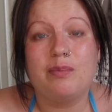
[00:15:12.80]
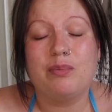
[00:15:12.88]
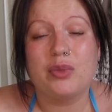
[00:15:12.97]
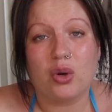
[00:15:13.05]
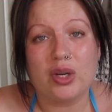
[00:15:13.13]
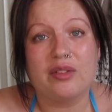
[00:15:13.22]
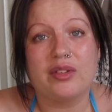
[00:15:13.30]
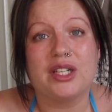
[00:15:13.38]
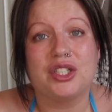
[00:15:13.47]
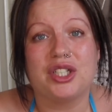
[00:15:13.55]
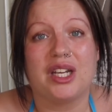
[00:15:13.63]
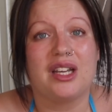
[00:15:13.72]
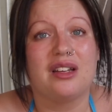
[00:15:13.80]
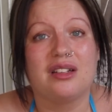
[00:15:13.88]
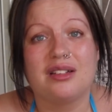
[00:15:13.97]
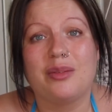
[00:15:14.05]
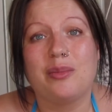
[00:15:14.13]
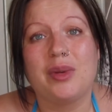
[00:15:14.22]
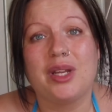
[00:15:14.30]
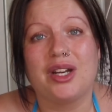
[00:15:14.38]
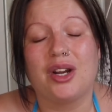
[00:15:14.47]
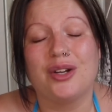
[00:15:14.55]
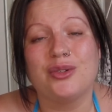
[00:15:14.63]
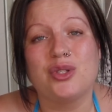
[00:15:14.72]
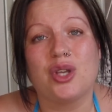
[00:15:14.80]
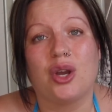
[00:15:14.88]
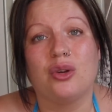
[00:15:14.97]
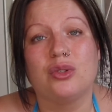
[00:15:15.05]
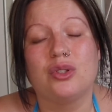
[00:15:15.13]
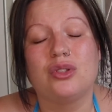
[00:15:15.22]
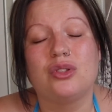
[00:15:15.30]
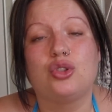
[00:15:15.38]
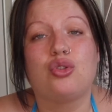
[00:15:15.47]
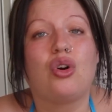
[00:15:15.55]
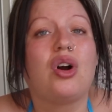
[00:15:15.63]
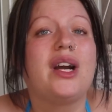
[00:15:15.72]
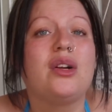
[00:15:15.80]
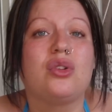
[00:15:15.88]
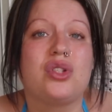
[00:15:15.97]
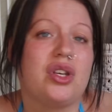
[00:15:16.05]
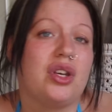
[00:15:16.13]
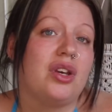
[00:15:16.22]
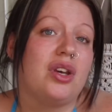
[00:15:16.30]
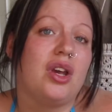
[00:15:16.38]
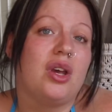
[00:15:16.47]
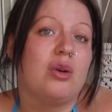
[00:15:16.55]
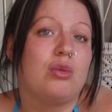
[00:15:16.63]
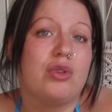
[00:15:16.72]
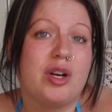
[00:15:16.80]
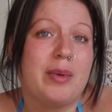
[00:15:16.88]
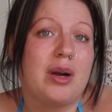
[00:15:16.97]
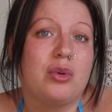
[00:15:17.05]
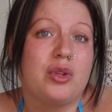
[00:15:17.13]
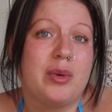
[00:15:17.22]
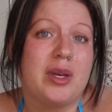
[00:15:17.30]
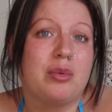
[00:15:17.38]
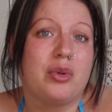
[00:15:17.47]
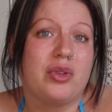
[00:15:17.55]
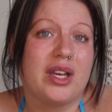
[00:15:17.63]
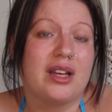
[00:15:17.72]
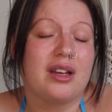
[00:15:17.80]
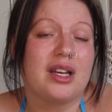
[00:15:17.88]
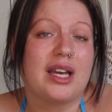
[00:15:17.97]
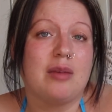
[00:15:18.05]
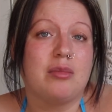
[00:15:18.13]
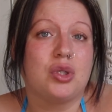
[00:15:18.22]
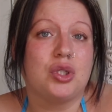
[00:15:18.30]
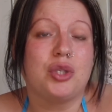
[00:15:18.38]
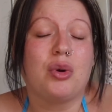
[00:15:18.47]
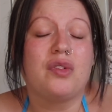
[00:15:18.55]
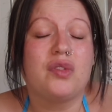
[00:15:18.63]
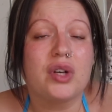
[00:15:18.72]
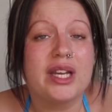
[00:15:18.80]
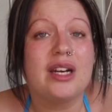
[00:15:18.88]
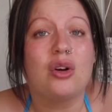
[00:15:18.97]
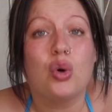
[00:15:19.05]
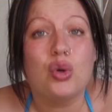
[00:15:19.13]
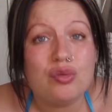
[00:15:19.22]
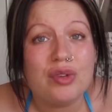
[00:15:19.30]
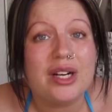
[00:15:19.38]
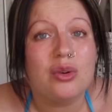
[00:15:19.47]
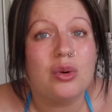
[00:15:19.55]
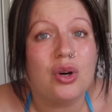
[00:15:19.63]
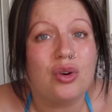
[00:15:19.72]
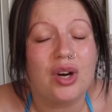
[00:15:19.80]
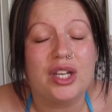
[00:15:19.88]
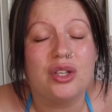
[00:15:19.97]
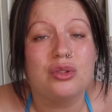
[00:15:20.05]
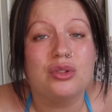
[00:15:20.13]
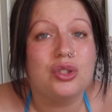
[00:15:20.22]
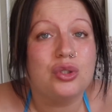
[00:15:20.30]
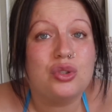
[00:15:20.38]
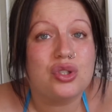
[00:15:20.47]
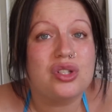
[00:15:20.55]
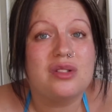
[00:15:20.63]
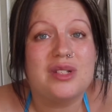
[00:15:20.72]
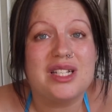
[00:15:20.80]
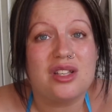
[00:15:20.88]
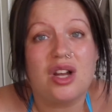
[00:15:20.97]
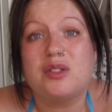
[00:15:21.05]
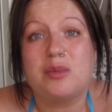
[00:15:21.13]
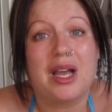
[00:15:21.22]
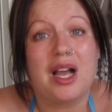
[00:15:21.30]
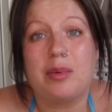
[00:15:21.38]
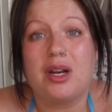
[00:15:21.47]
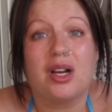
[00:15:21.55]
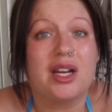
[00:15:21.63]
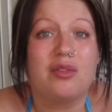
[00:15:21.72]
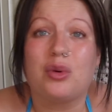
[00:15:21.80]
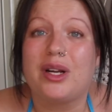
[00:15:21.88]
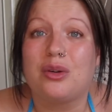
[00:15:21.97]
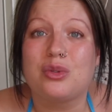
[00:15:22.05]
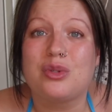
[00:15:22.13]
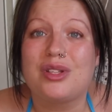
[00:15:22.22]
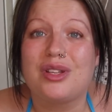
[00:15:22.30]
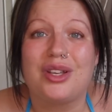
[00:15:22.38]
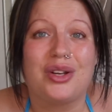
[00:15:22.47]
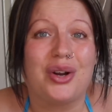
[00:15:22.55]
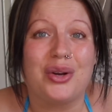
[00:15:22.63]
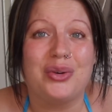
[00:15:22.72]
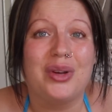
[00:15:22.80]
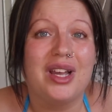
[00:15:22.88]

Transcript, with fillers: not giving a shit you know so try not to worry about what the people think okay because you are fucking unreal alright you you just deserve to be happy like everyone else you know